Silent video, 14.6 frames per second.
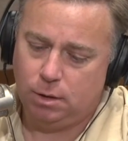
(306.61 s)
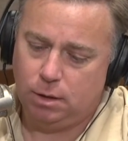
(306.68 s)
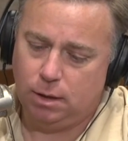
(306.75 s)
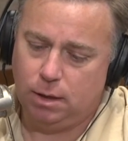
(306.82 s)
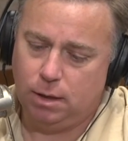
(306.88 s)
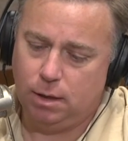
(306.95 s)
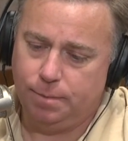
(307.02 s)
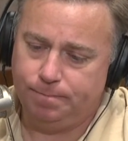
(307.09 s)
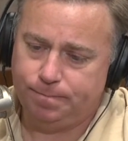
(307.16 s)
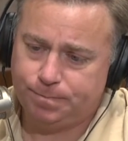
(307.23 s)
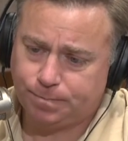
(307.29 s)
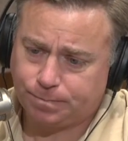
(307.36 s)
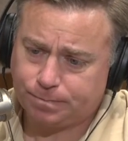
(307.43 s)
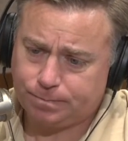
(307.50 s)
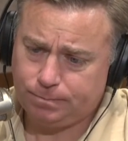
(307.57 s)
Um,
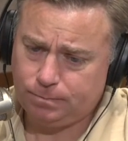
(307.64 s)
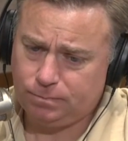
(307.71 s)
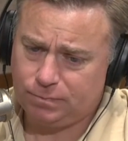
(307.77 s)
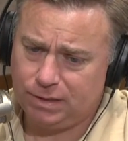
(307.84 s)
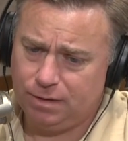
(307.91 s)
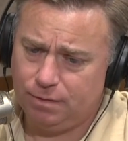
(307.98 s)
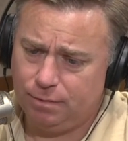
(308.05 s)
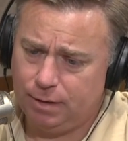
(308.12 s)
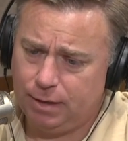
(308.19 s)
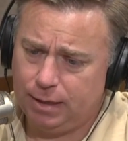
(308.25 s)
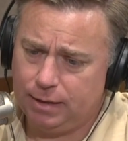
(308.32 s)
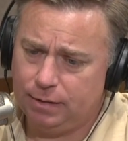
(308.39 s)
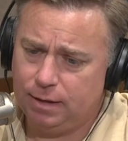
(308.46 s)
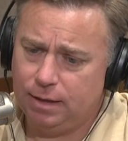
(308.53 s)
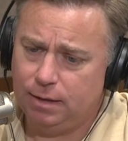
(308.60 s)

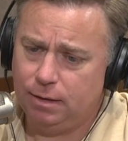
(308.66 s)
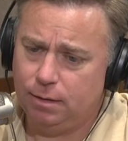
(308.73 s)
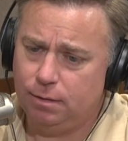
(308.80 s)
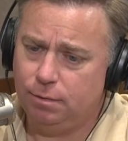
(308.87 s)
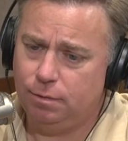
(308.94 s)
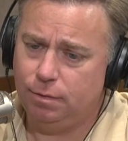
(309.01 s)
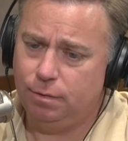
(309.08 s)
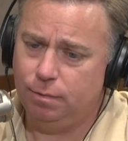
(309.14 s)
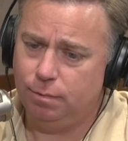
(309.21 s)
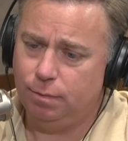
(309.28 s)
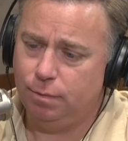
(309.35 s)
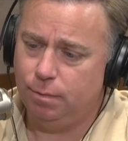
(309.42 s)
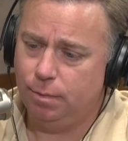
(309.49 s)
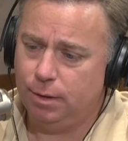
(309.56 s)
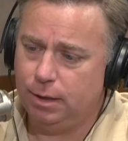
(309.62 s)
and then
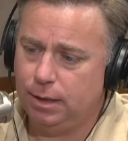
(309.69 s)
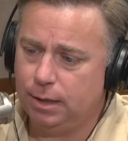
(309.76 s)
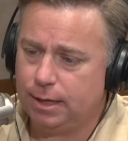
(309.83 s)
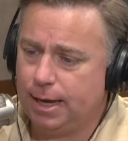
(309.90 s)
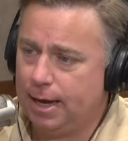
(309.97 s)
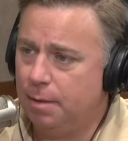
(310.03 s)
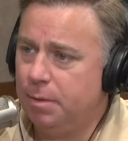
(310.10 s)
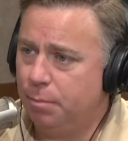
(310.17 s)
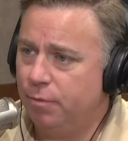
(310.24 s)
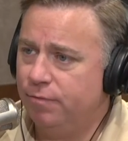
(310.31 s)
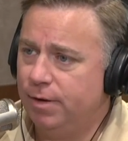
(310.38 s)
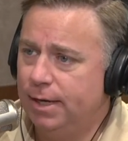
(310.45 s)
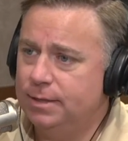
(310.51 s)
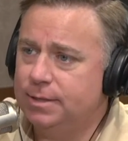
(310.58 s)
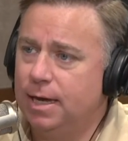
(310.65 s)
the, the academy
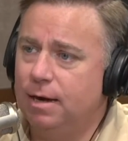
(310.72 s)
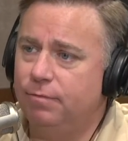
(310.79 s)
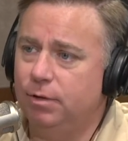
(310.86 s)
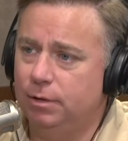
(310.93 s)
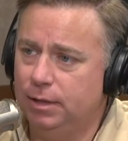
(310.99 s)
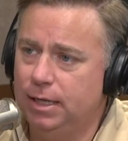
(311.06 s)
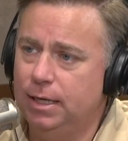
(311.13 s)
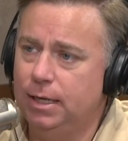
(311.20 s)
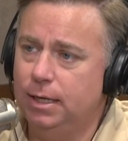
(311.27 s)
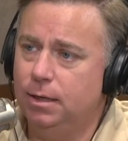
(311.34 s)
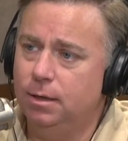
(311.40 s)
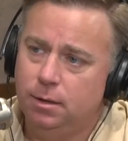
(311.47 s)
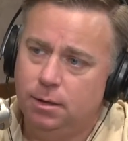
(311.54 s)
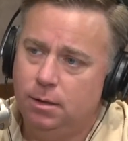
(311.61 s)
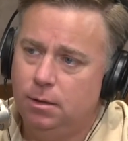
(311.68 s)
provides kind of a lead
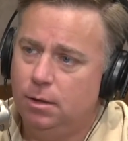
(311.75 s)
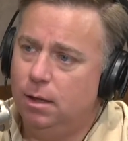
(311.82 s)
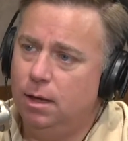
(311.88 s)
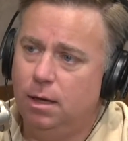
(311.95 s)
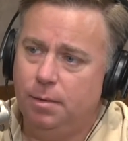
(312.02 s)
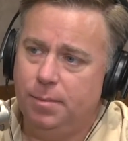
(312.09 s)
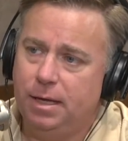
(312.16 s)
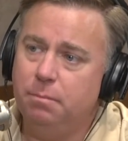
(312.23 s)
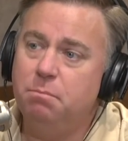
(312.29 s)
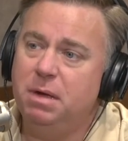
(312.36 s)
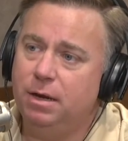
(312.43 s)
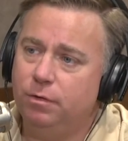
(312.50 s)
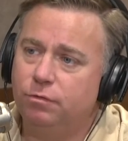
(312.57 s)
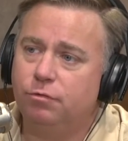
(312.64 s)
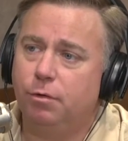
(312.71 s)
uh,
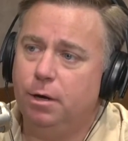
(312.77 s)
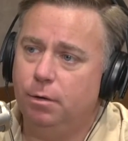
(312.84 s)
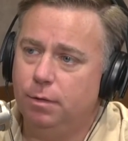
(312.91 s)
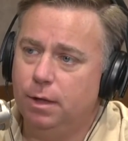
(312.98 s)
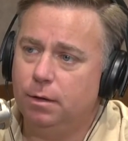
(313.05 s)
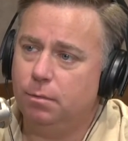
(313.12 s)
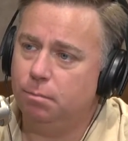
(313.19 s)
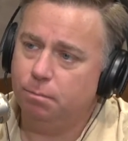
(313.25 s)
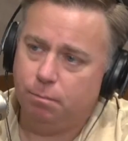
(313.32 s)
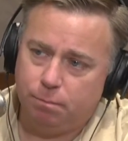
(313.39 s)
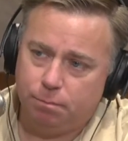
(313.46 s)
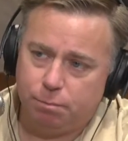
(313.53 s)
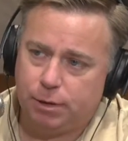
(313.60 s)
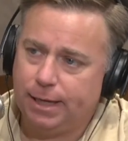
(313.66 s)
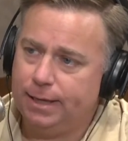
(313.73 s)
administrator that
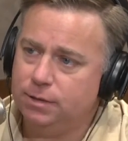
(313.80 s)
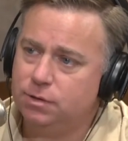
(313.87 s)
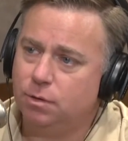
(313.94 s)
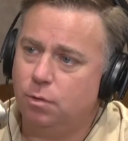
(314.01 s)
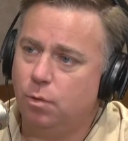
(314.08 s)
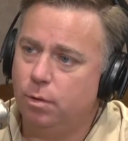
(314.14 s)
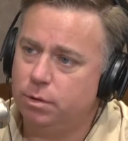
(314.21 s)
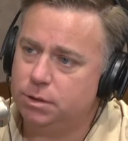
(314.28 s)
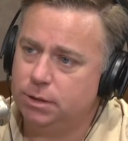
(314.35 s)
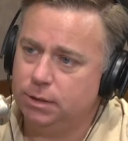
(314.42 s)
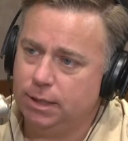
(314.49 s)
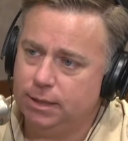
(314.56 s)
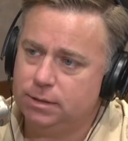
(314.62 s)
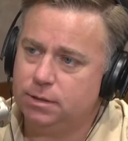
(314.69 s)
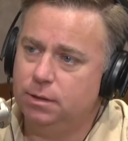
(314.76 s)
plans the course
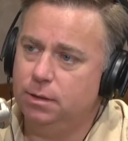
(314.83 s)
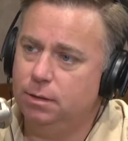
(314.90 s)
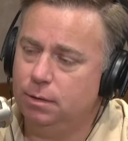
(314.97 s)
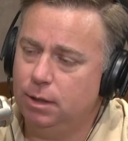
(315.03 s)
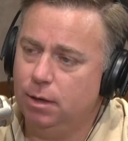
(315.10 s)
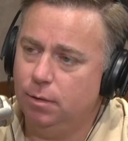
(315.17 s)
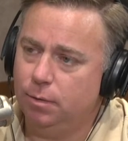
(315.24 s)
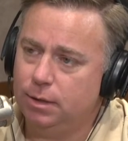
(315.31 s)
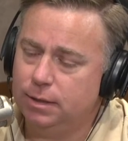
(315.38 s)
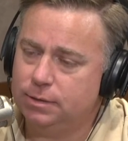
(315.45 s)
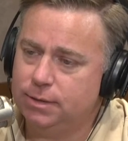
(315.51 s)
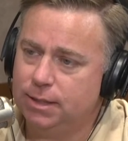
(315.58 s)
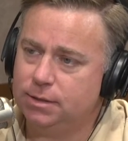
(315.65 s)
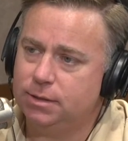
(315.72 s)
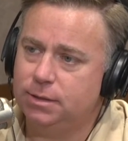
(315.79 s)
and gets the, you know,
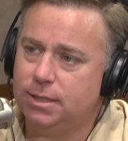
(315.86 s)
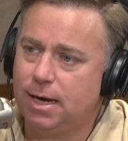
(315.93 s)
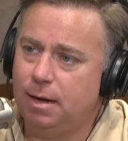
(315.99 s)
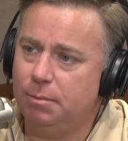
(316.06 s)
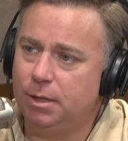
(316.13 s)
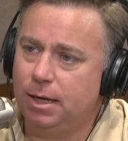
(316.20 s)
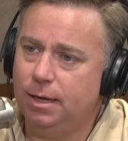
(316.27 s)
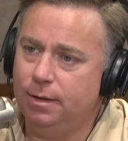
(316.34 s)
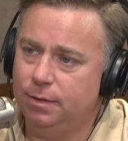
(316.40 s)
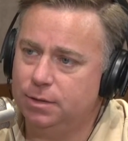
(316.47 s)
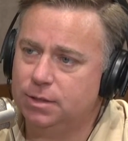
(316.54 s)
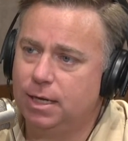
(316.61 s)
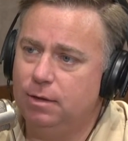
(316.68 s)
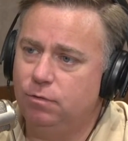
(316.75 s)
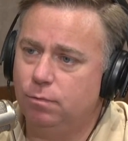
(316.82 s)
sets the timeline and the
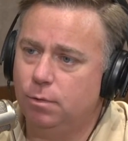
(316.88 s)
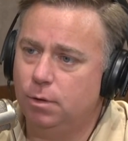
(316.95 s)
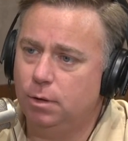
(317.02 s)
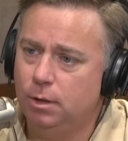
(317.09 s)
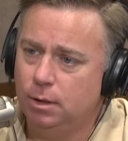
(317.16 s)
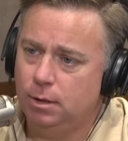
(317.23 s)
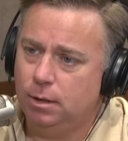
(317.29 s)
schedule.